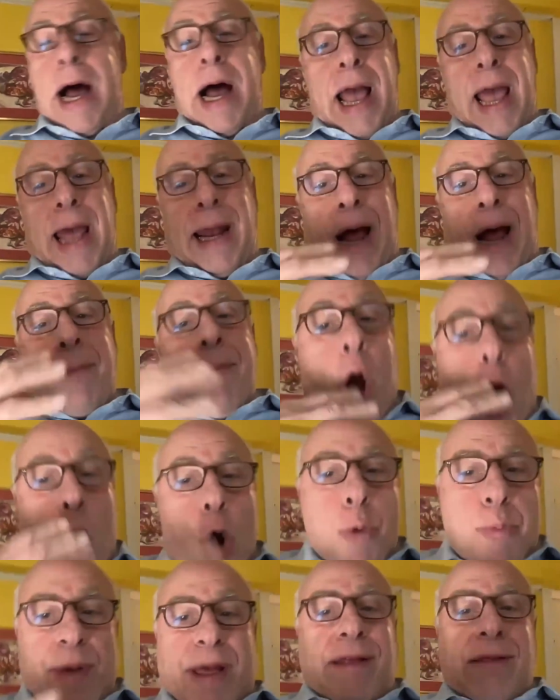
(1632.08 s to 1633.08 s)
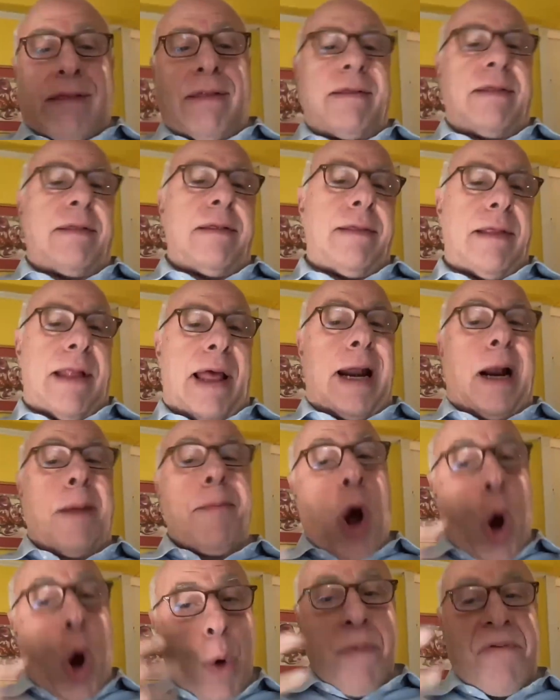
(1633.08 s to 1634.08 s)
And I'm hoping and I'm
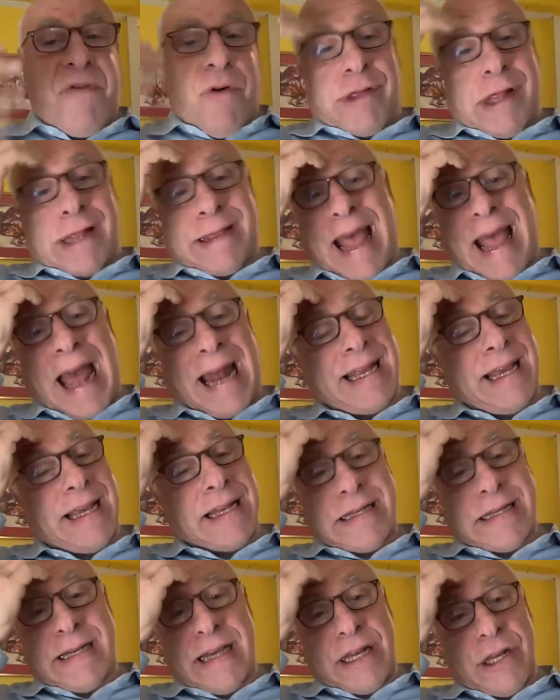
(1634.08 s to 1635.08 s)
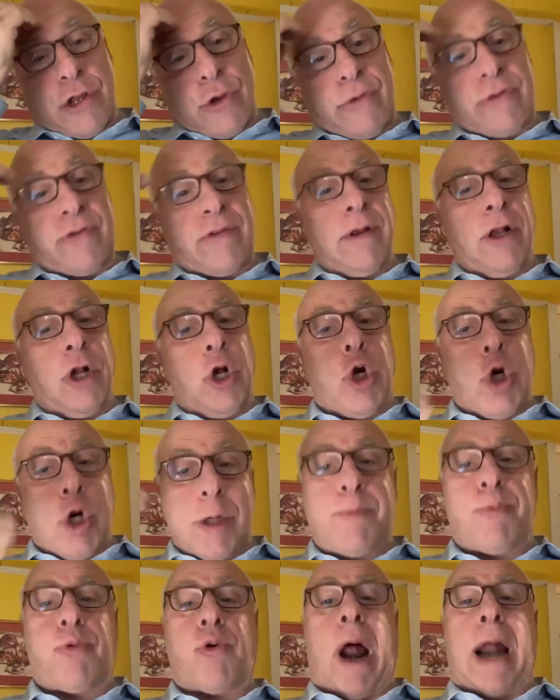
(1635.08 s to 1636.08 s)
hopeful that that continues.
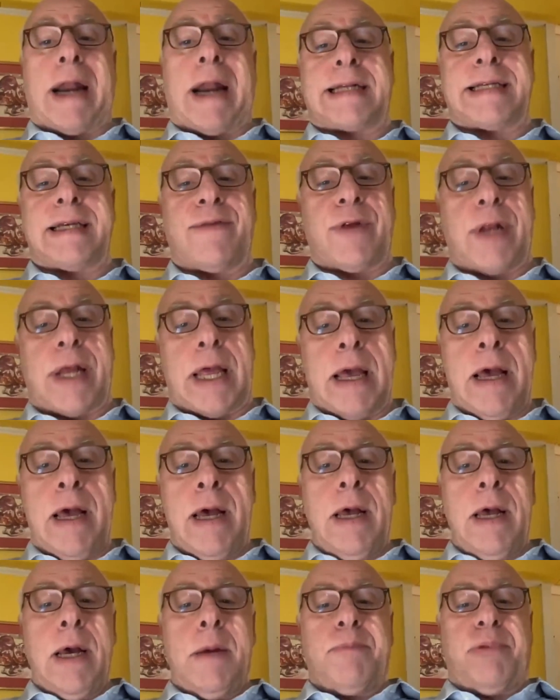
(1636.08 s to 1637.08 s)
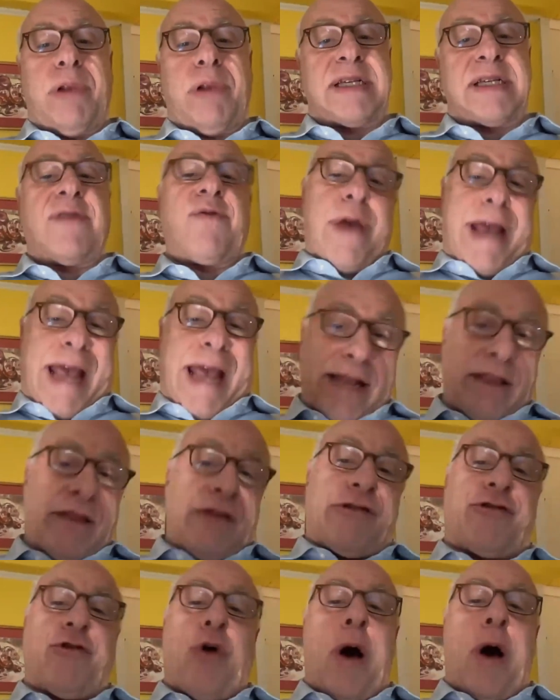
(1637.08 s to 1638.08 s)
Good productivity, plus if we get the
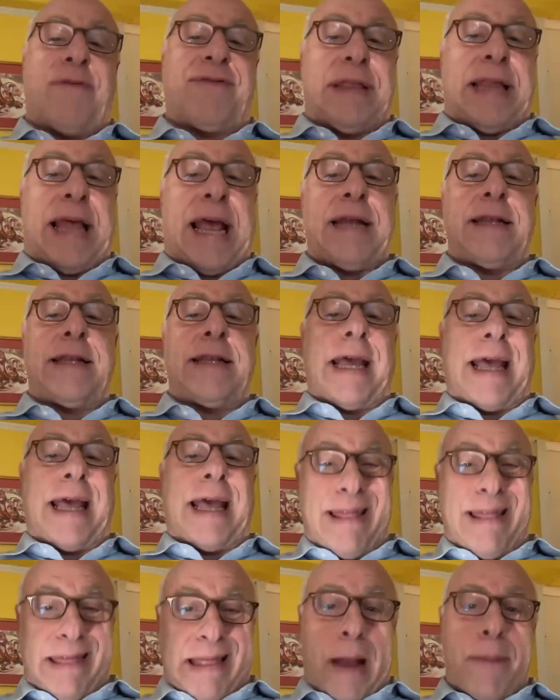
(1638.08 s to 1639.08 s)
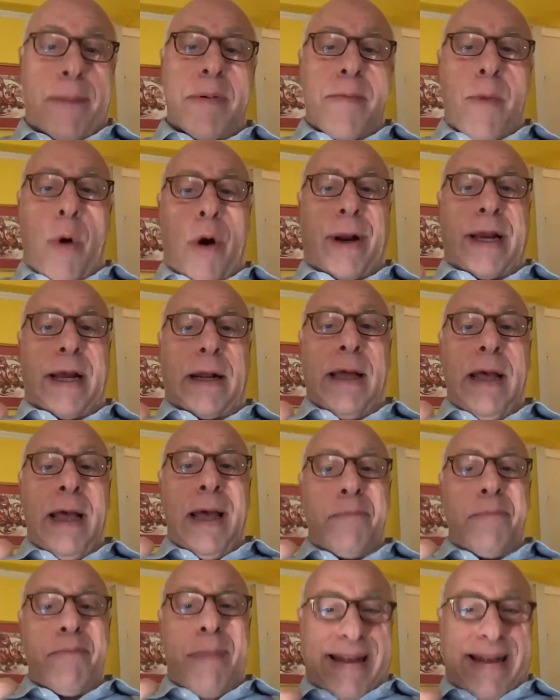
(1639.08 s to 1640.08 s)
soft landing and the labor market
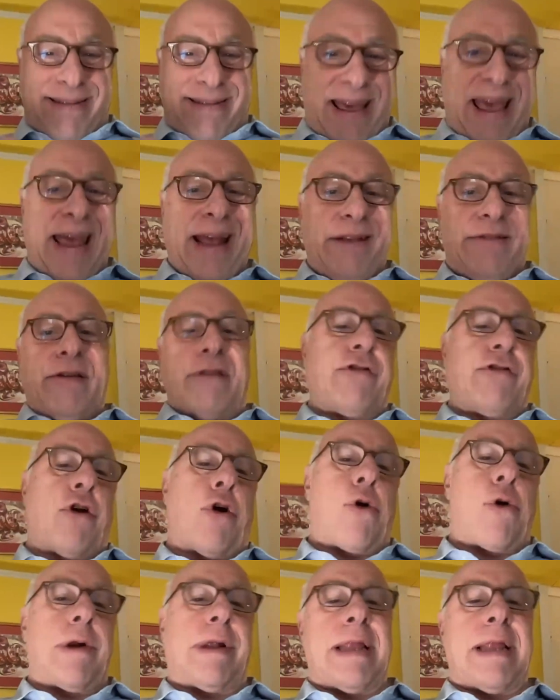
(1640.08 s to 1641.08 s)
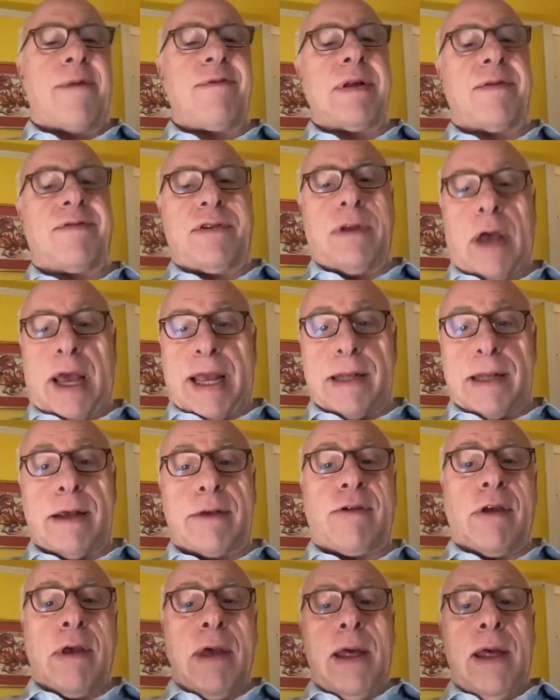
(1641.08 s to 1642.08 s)
maintains its current level of
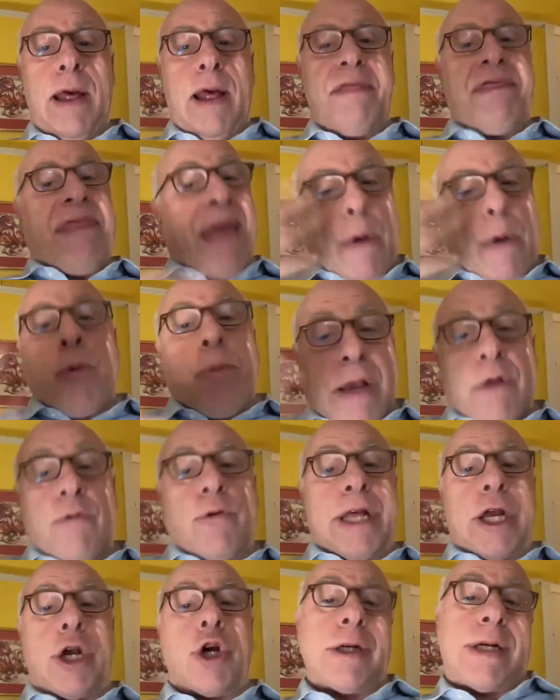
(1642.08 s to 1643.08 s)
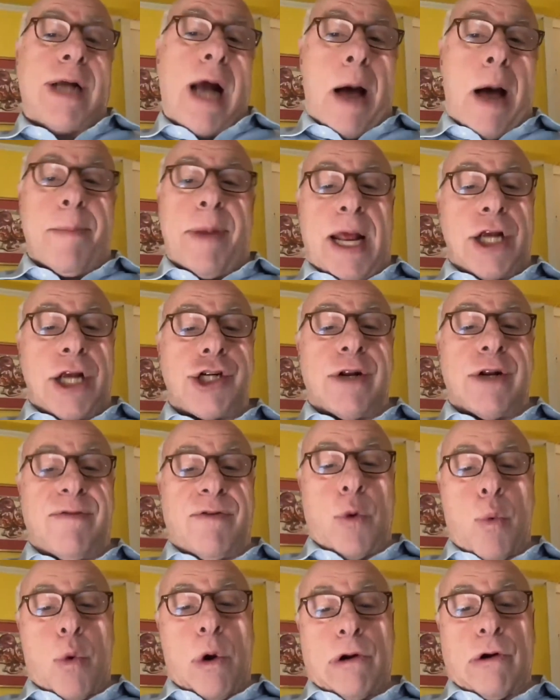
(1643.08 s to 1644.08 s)
tightness, that would be a really good combination
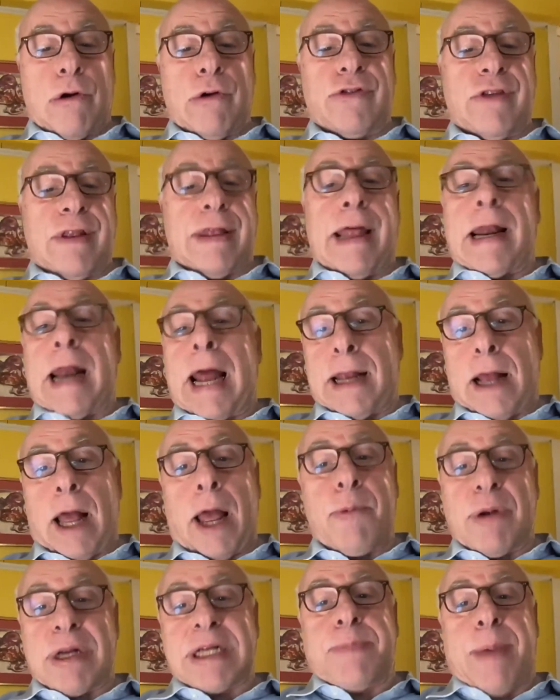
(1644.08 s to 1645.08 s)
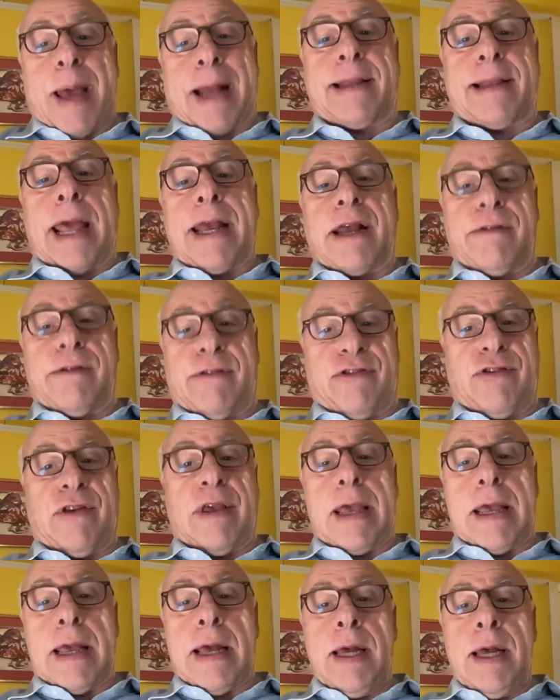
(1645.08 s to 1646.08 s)
for workers. And then I would expect they could
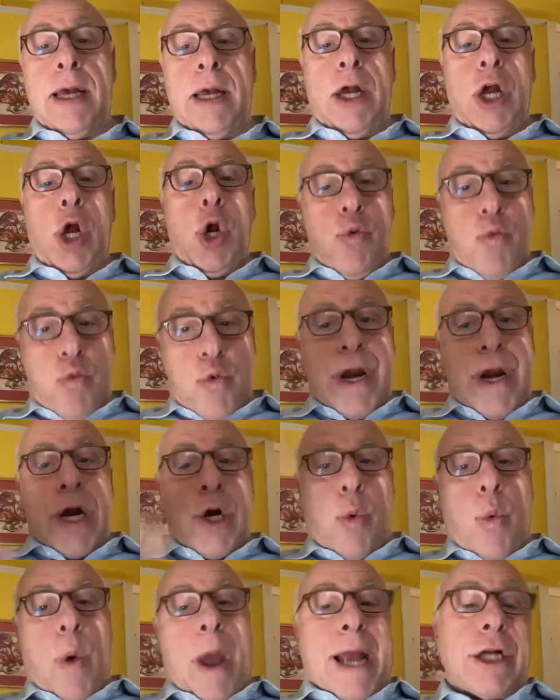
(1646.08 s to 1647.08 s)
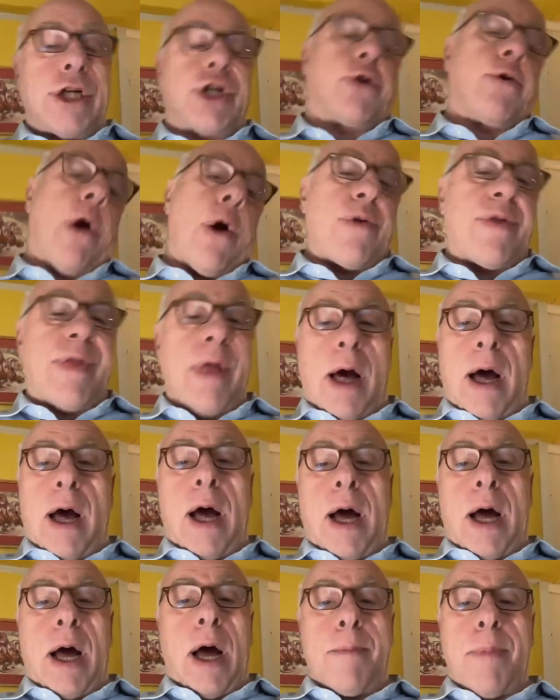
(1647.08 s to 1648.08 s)
see real wage growth
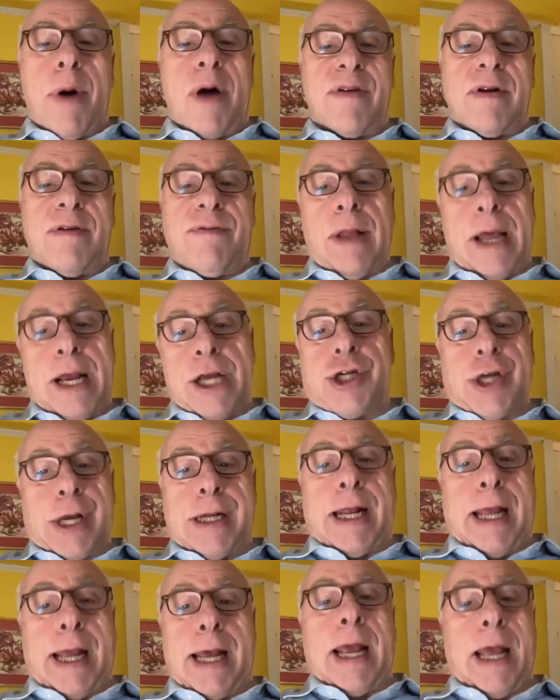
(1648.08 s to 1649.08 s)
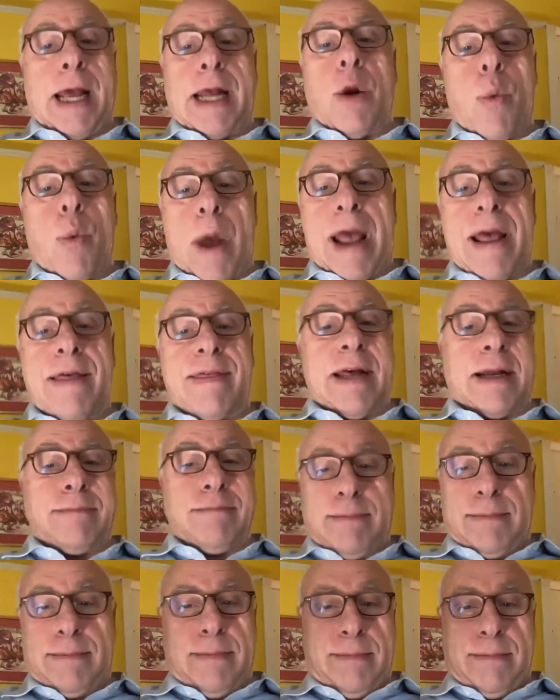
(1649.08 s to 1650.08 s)
above inflation in a way that
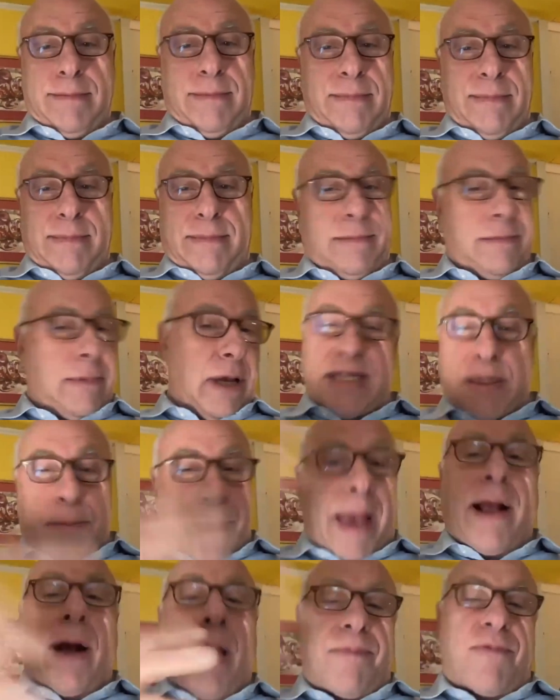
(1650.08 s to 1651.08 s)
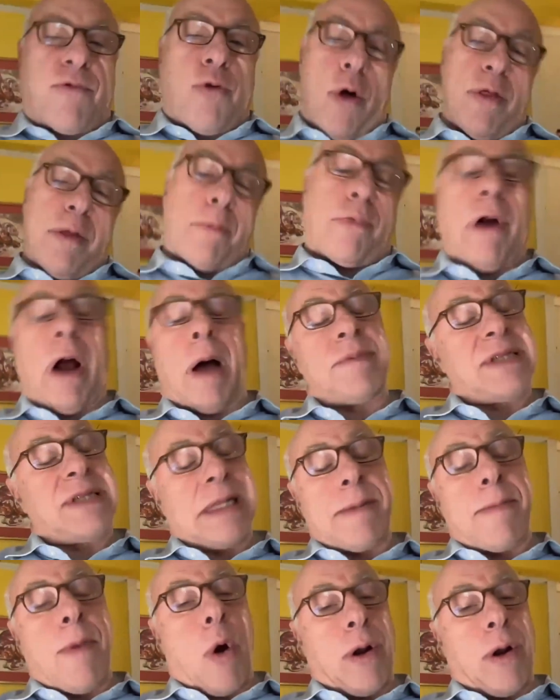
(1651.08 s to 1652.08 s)
doesn't make up for all the problems
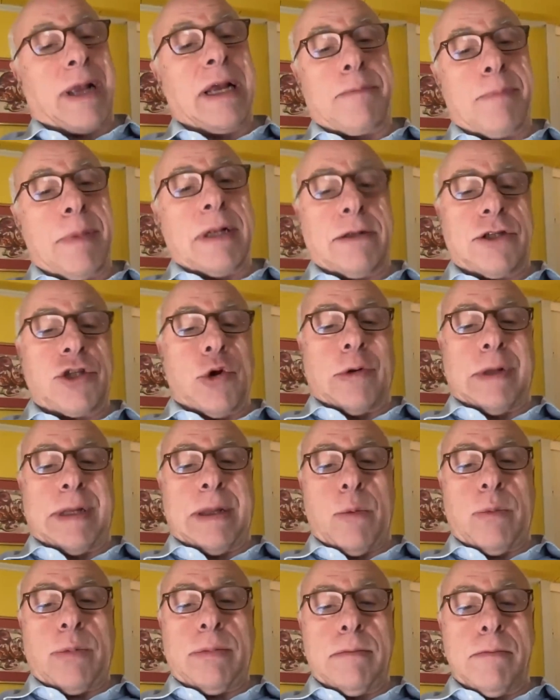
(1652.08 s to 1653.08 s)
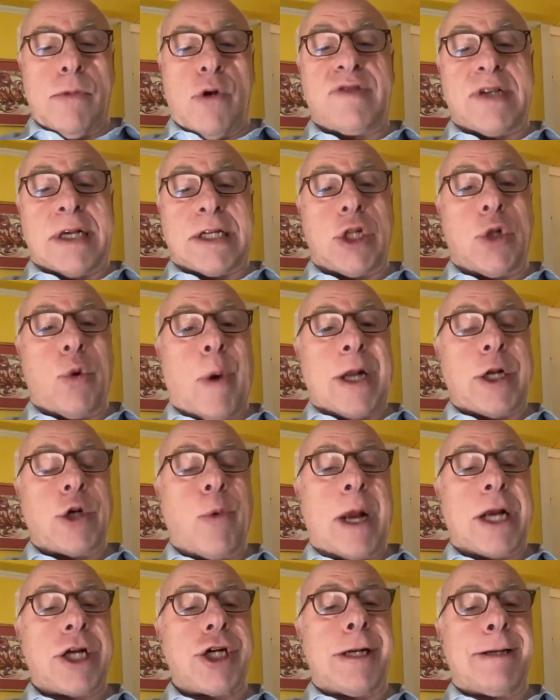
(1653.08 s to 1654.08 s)
in the market, but certainly moves us in the right
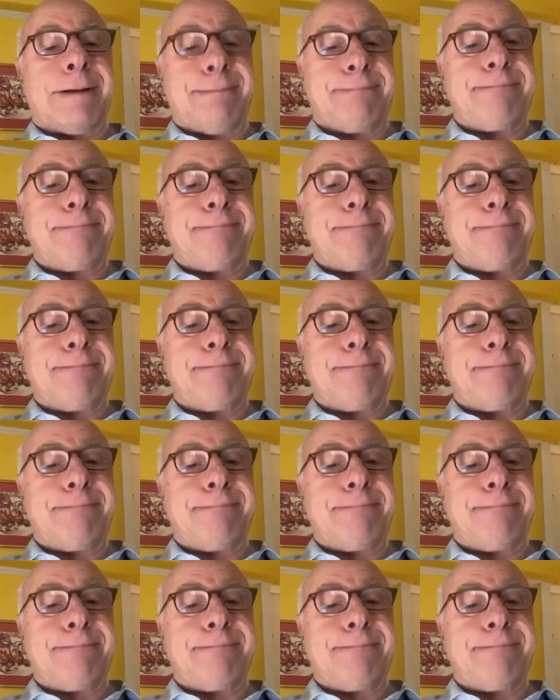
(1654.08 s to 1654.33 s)
direction.